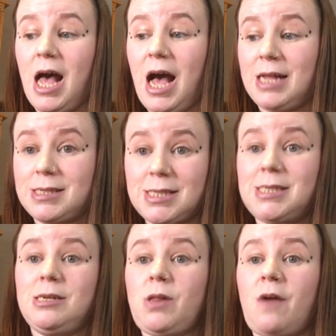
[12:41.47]
and
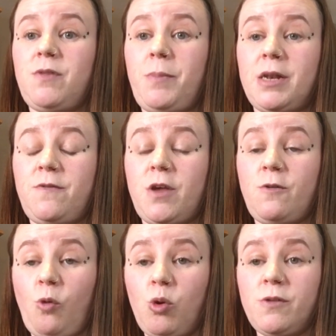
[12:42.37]
still have the benefit
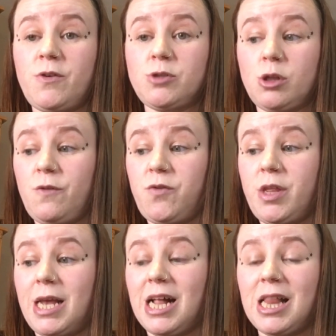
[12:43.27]
of all of those
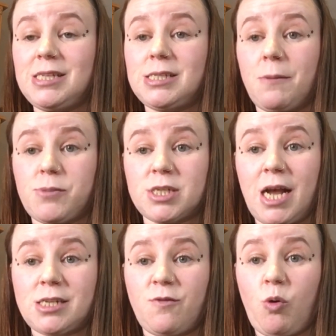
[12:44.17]
lovely cleansing
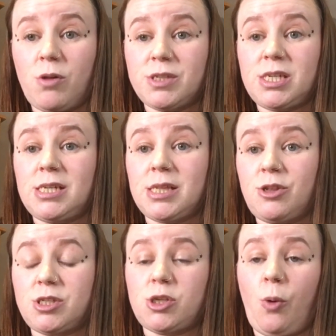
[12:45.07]
protective qualities that
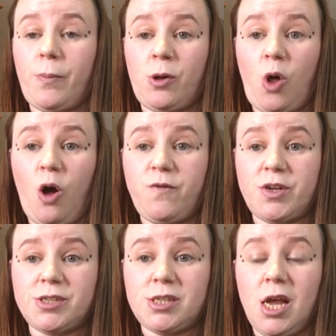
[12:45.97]
the salt bowl
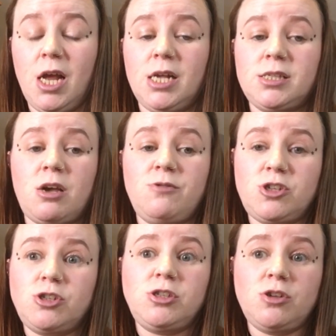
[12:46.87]
offers. So it's
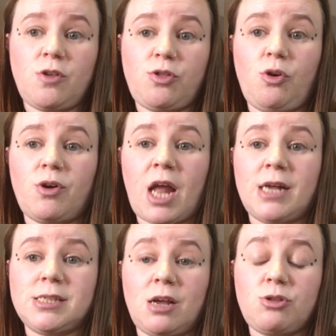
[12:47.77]
just another thought,
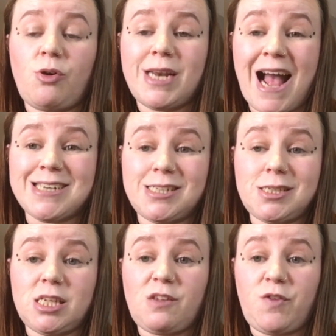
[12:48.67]
guys, that I thought I'd add into
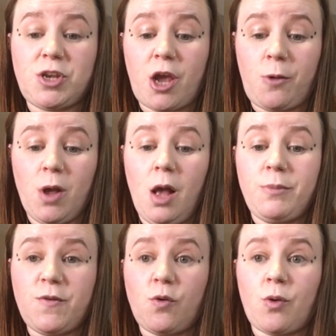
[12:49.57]
this video
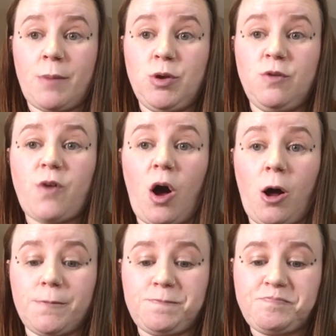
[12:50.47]
before I move on.